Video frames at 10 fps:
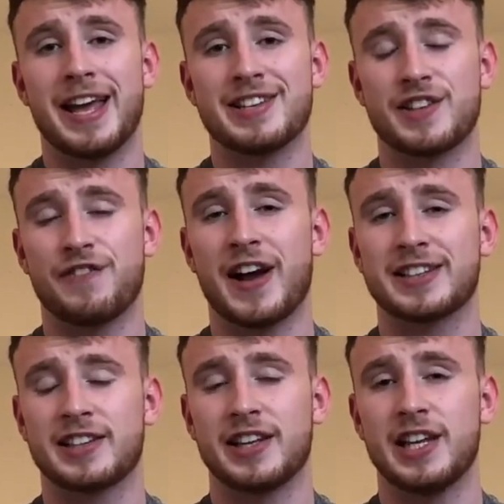is the
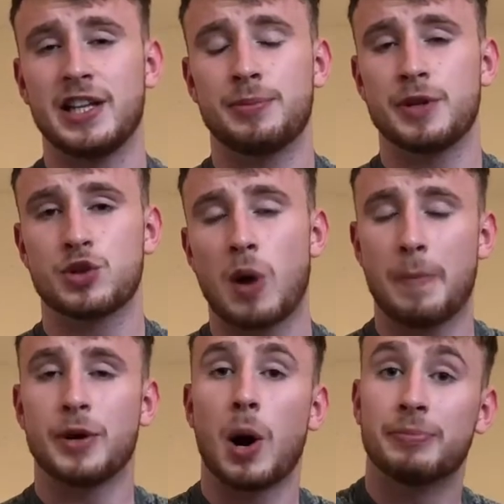fact that they need to be
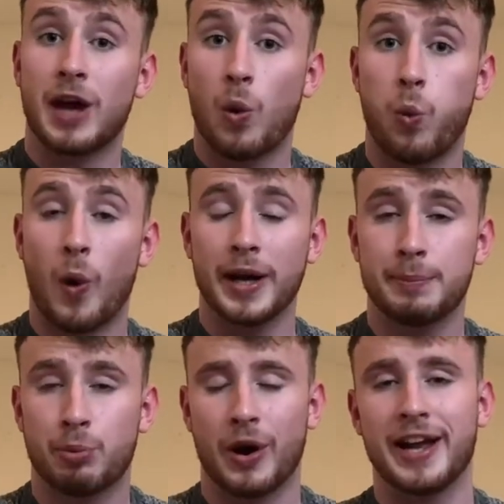swapping up that
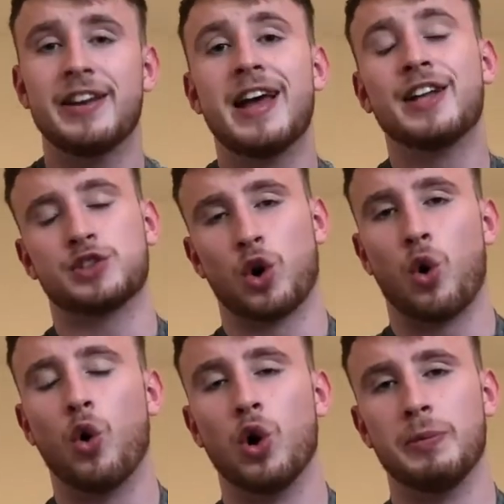white bread to
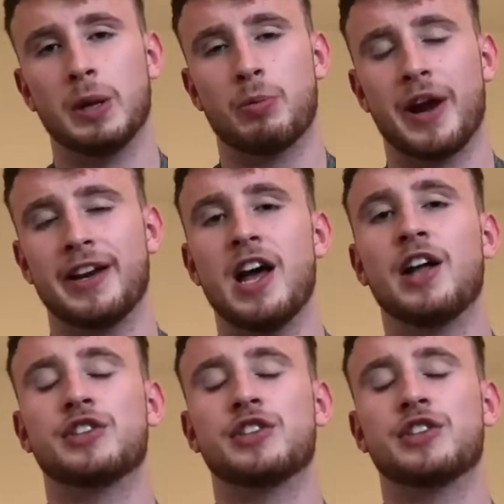wholemeal bread.